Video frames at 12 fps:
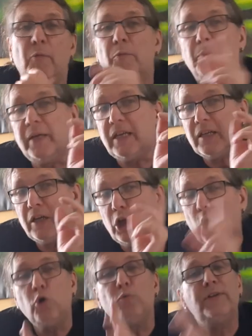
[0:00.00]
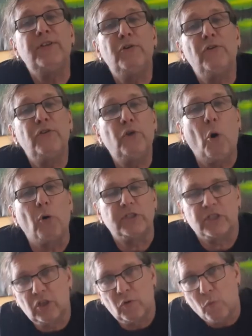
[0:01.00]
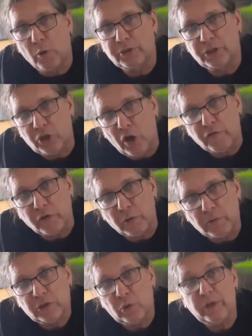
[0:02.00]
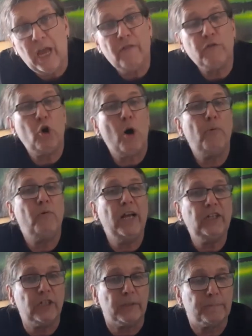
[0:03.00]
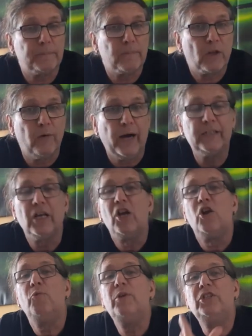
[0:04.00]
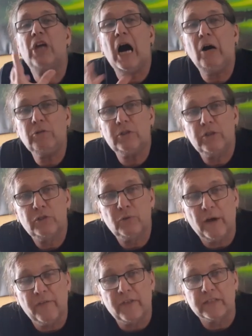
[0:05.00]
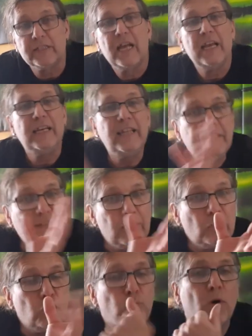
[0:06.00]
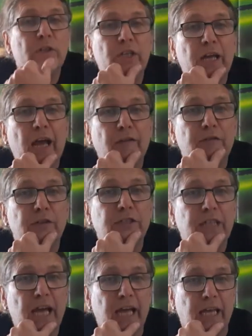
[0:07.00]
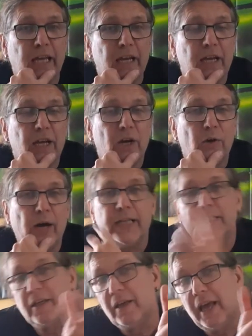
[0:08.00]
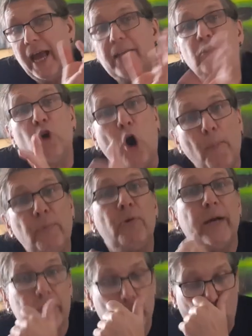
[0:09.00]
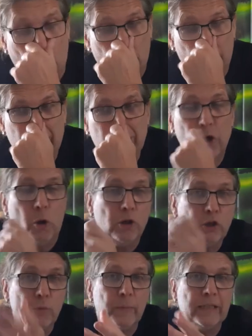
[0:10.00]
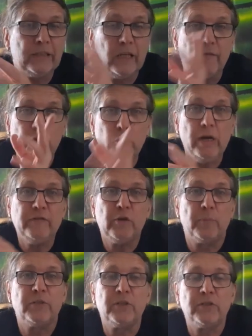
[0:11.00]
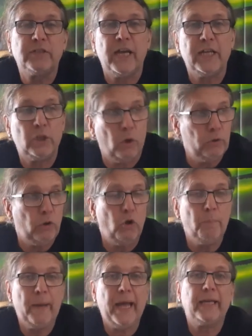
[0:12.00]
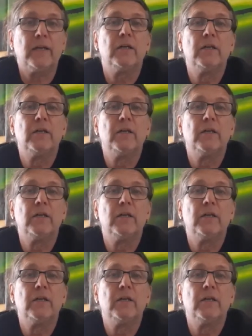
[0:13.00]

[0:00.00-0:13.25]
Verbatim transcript: Being alone with your thoughts won't serve you. So you have cooperation, right? Reach out to others. Listen to what they have to say, right? And cooperate. Cooperation also means that if you have something to say, don't hold back